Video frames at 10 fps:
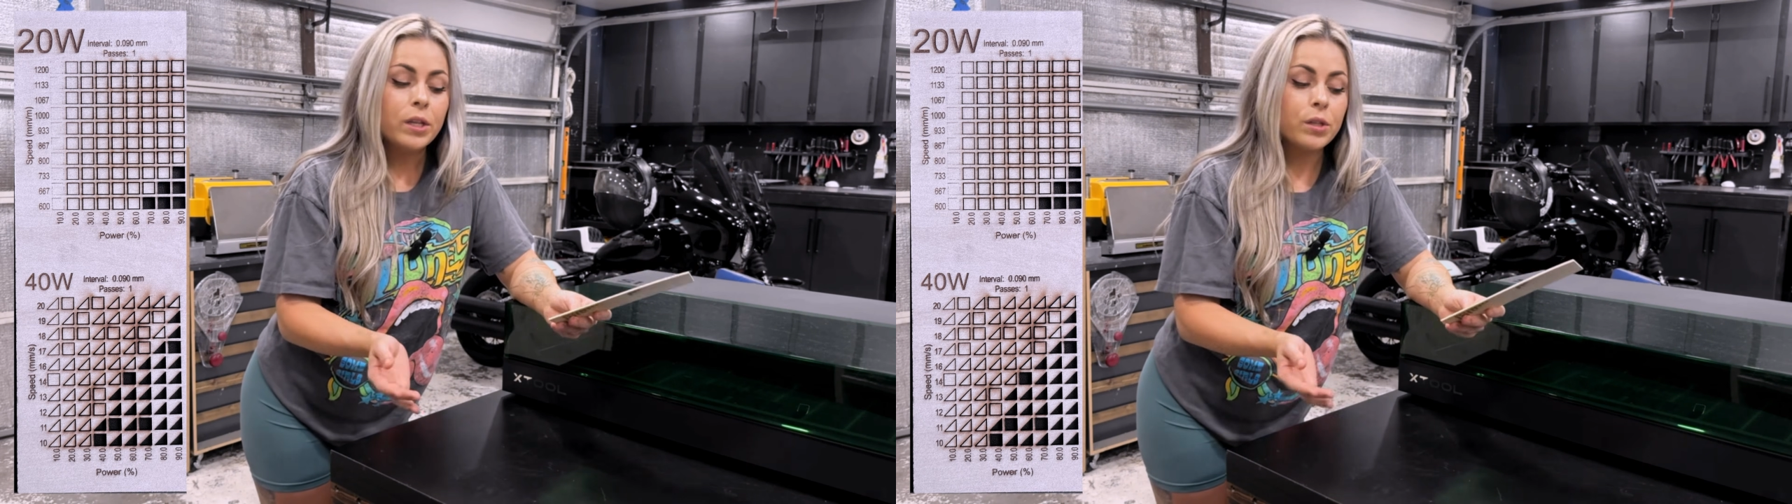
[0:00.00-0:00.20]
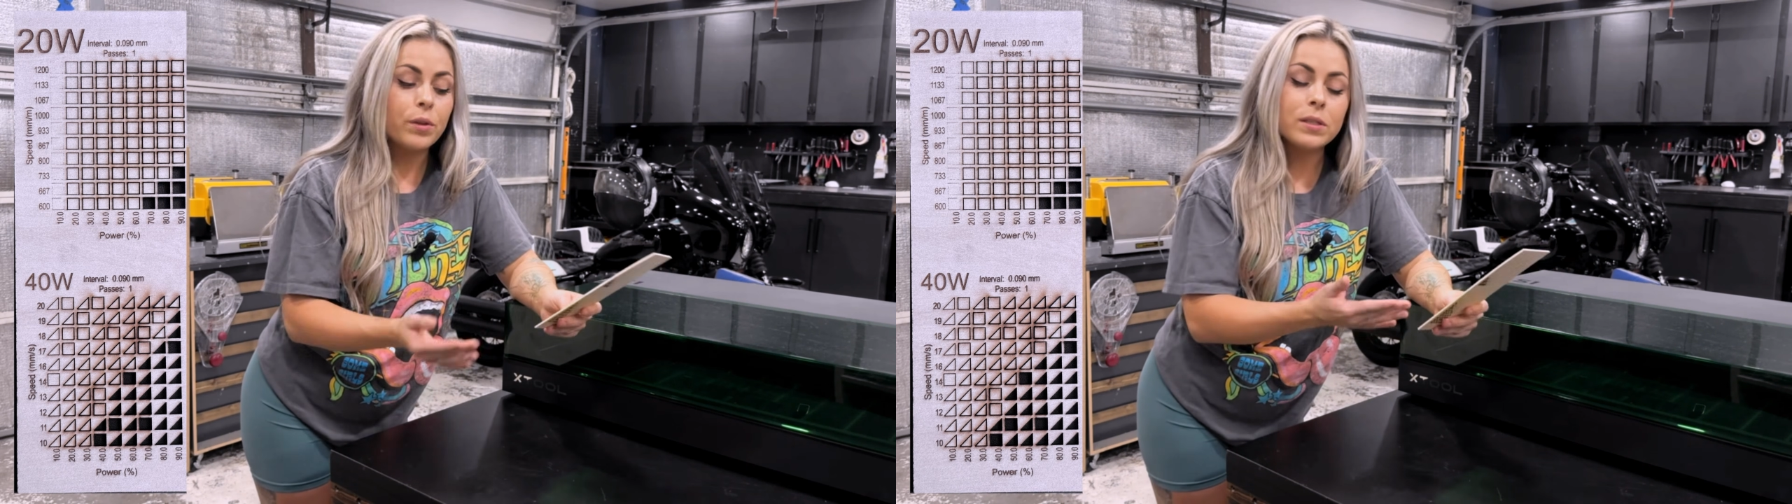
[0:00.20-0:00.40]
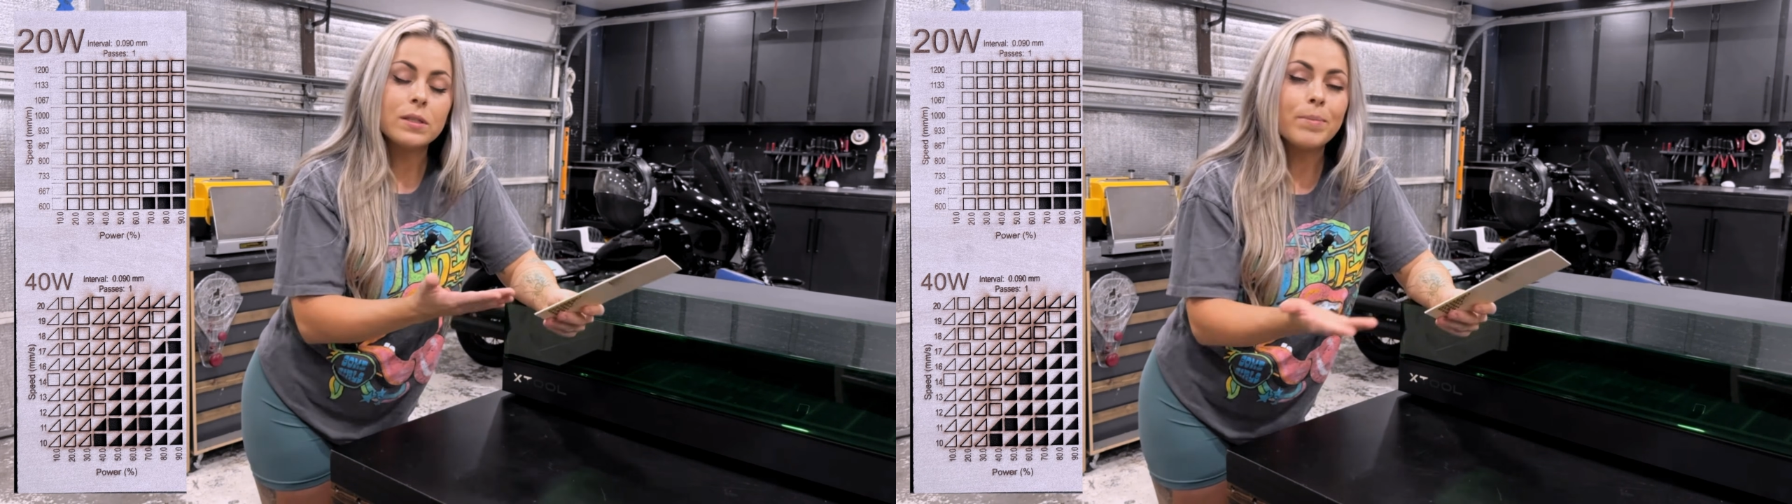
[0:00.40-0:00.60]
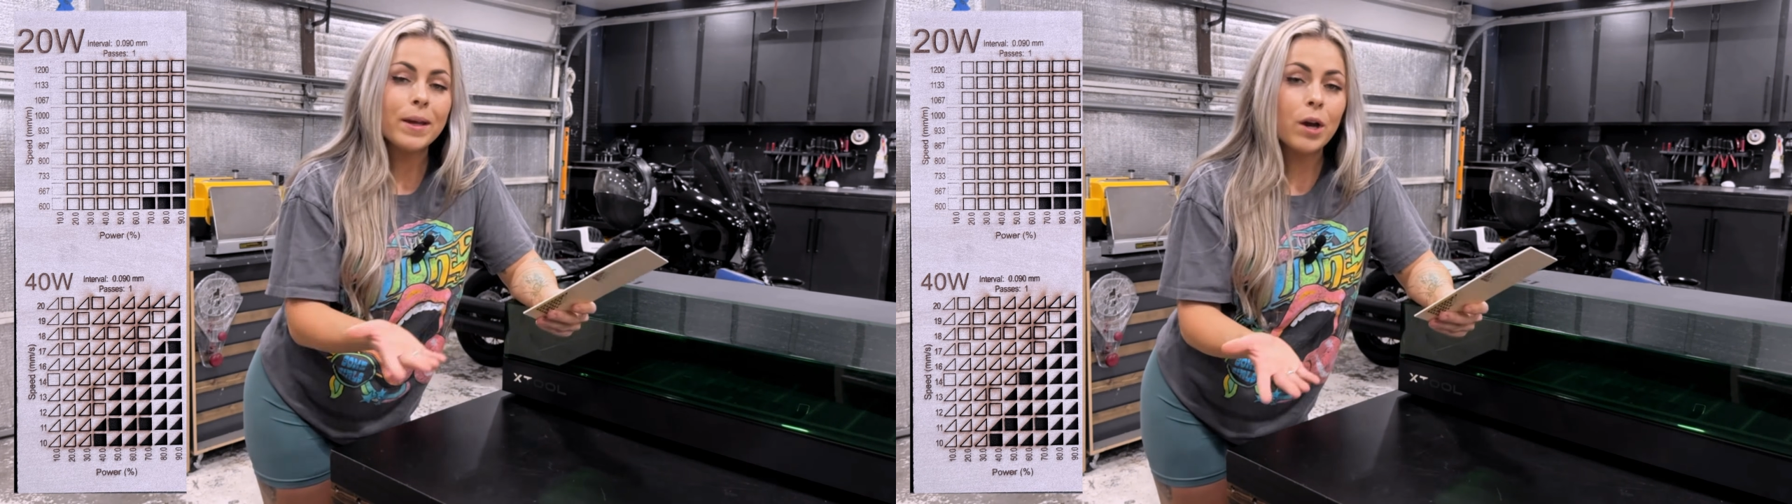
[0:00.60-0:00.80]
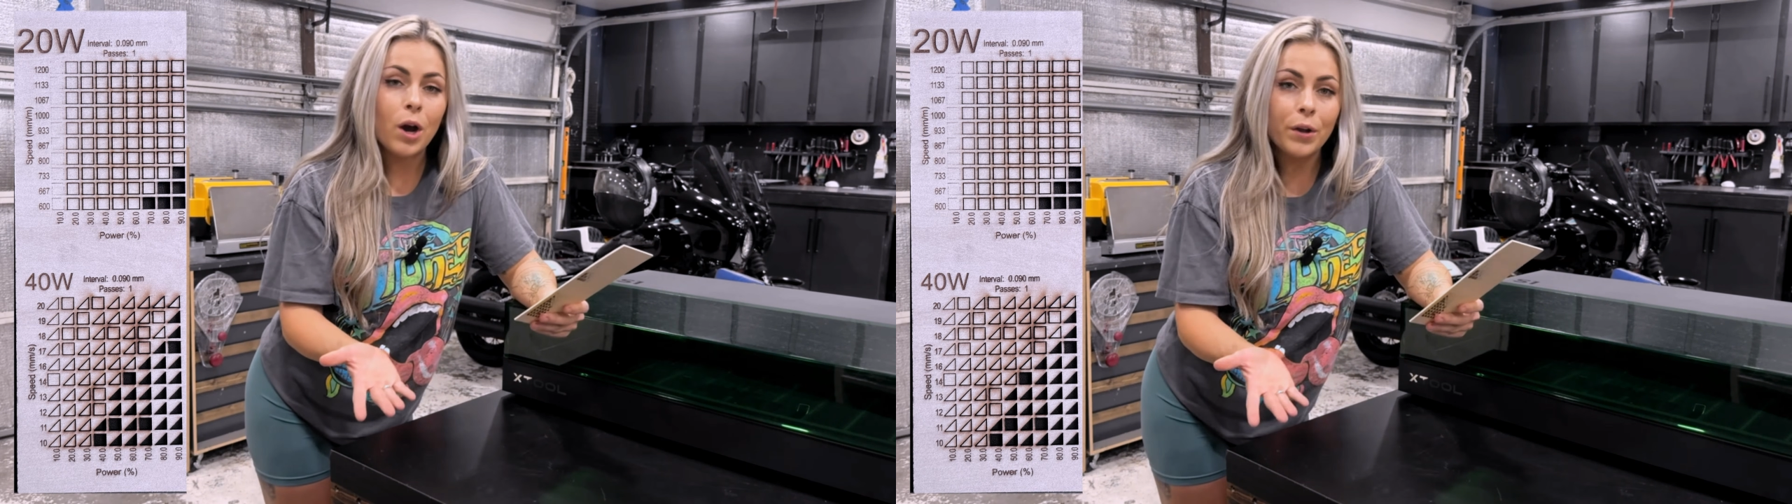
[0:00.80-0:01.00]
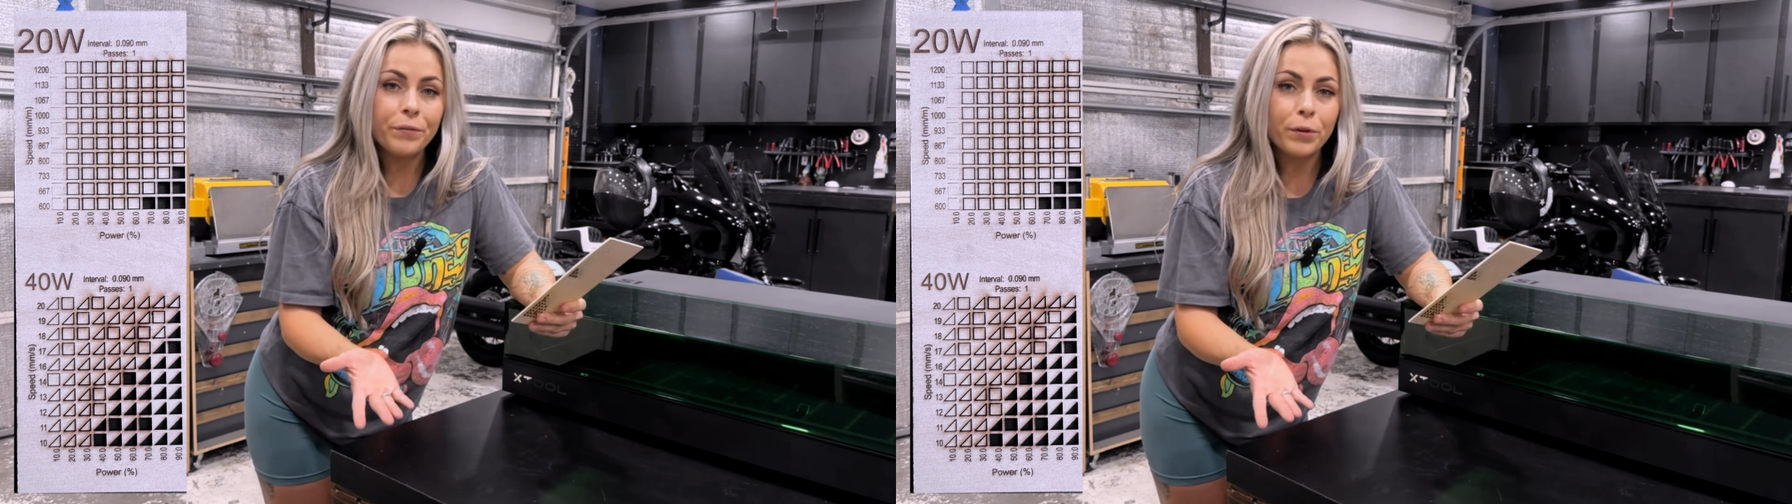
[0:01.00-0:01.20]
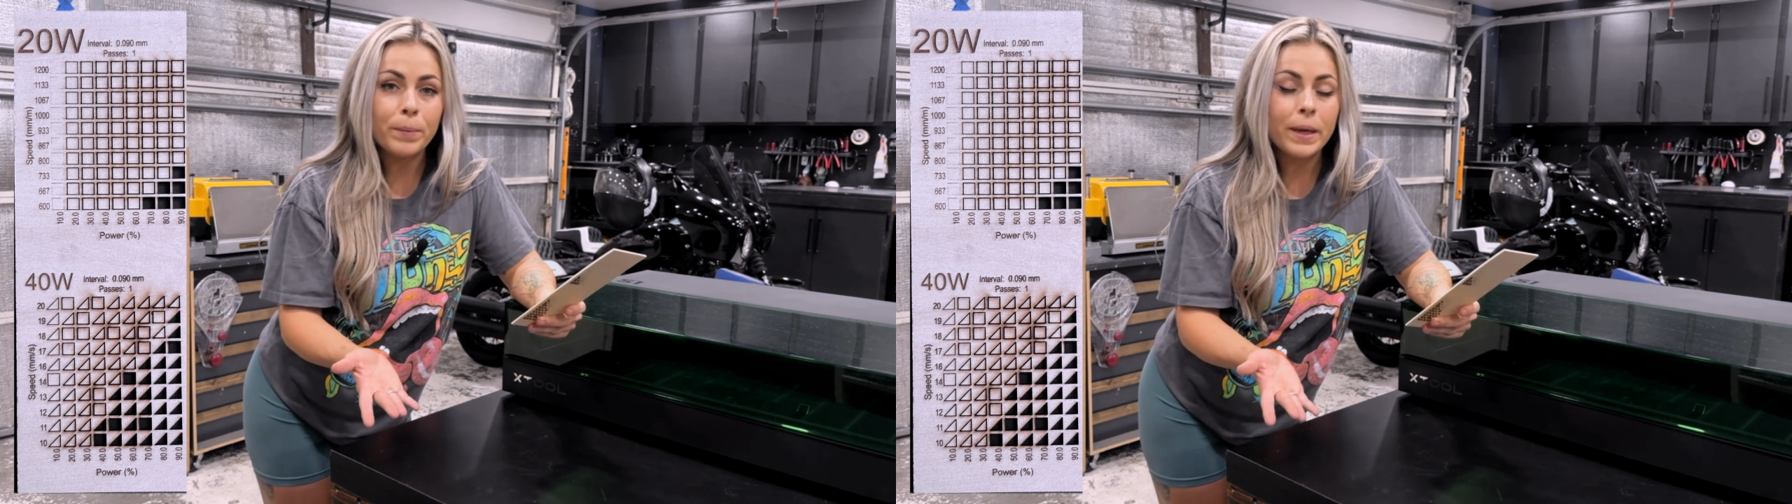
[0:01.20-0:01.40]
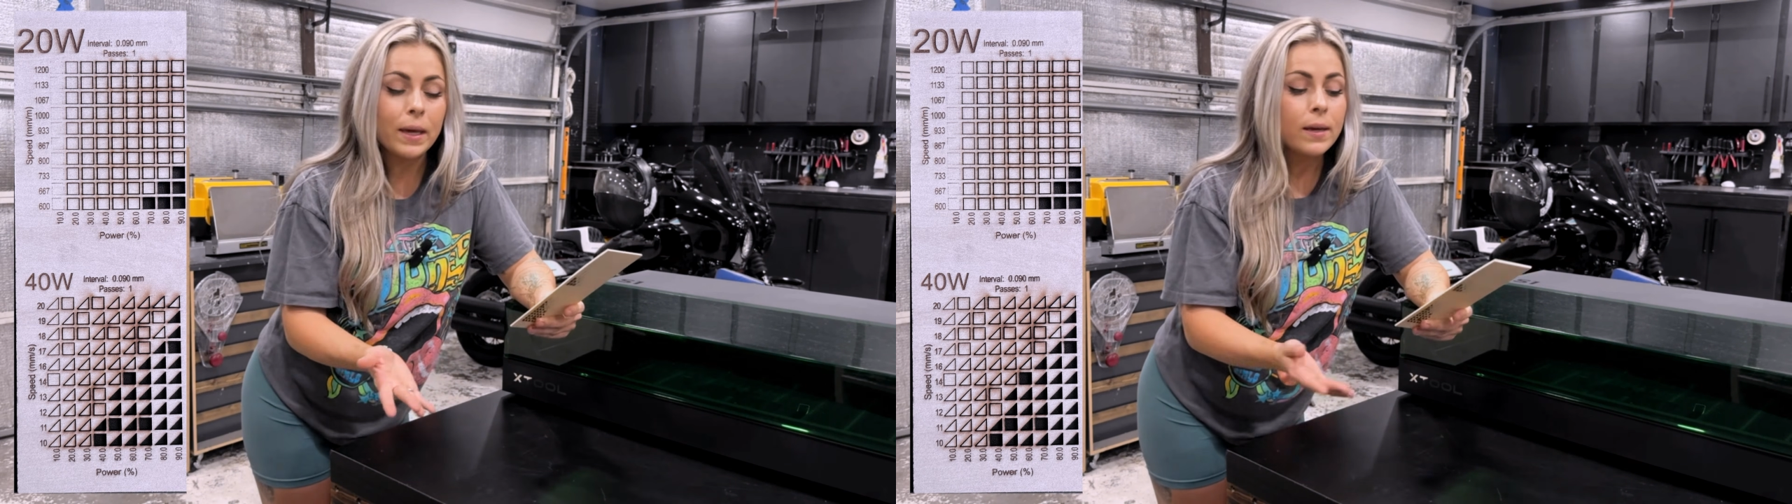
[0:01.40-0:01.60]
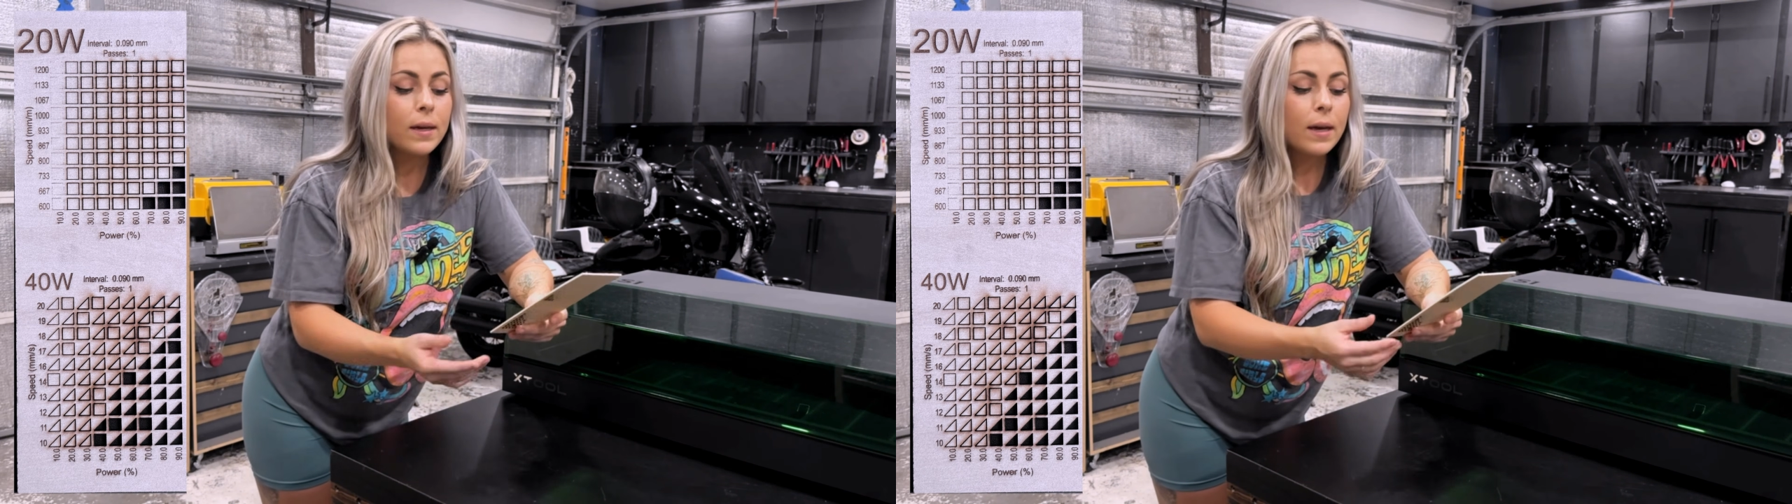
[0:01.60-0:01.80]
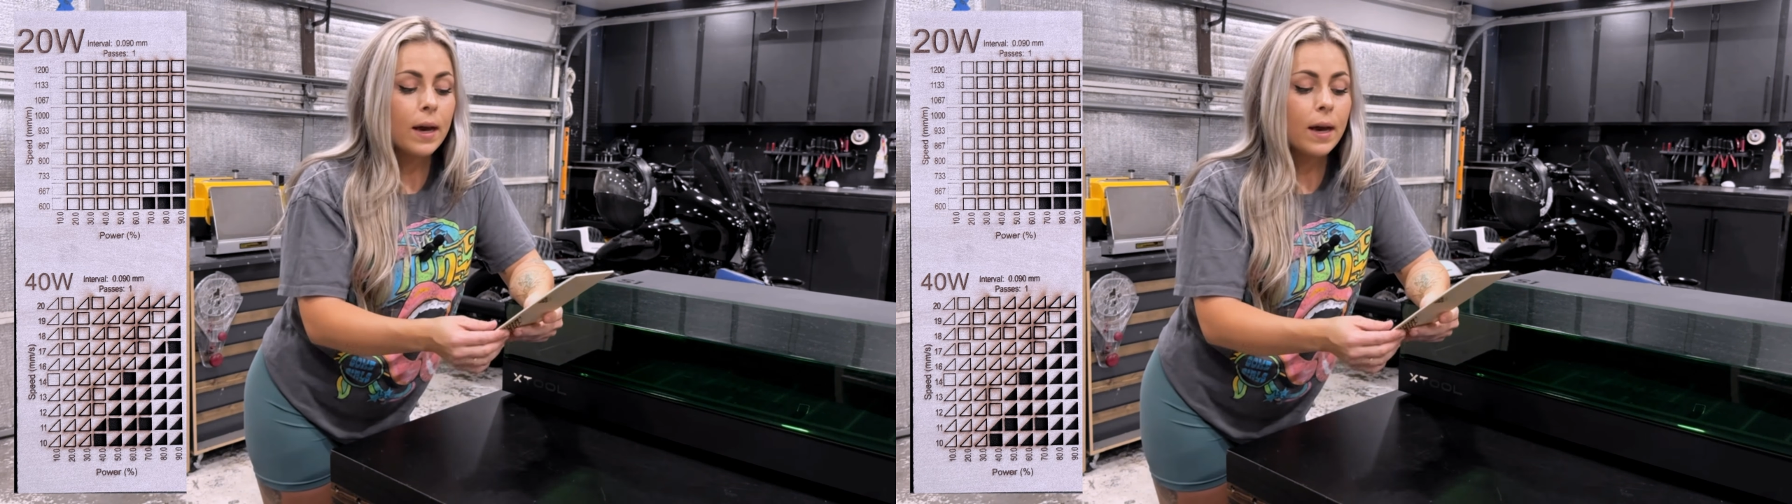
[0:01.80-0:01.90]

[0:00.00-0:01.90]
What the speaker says: So this is a big con for me.